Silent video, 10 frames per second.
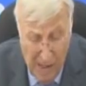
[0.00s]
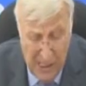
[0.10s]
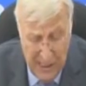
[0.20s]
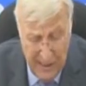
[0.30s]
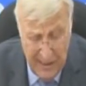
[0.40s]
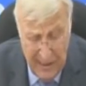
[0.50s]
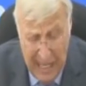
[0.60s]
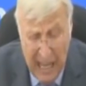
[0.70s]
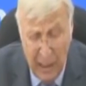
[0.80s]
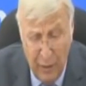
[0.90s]
of God.
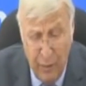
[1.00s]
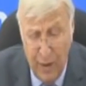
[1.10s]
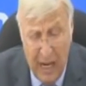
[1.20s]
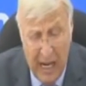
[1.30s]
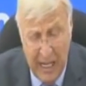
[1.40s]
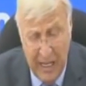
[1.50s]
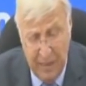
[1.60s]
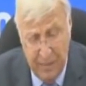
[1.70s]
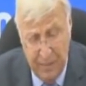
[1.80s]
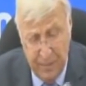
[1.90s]
Aleph,
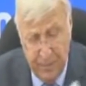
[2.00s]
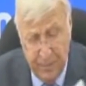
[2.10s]
Ayin.